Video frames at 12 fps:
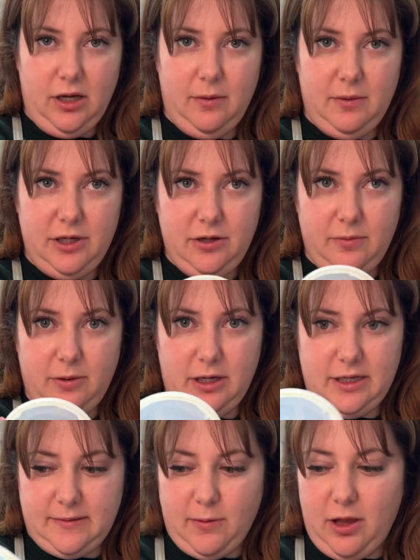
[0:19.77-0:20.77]
I'm gonna do a pretty
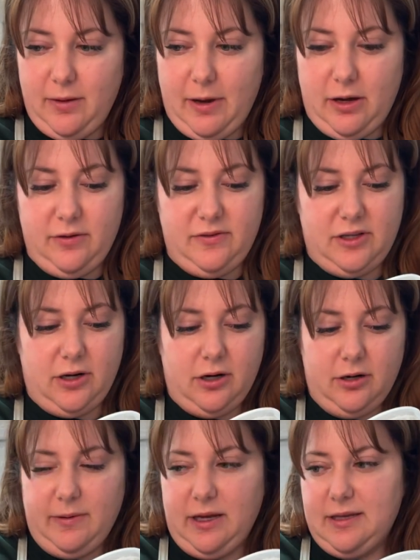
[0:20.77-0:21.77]
small amount of
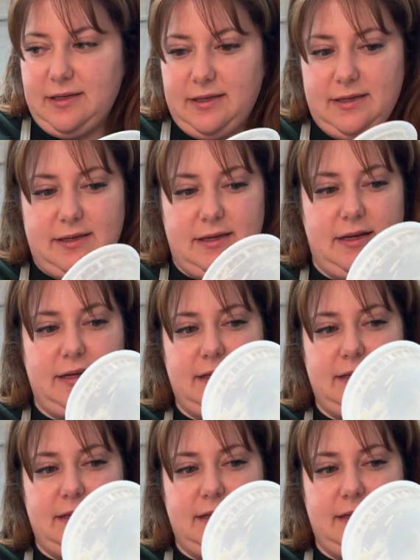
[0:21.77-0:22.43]
starter because this is gonna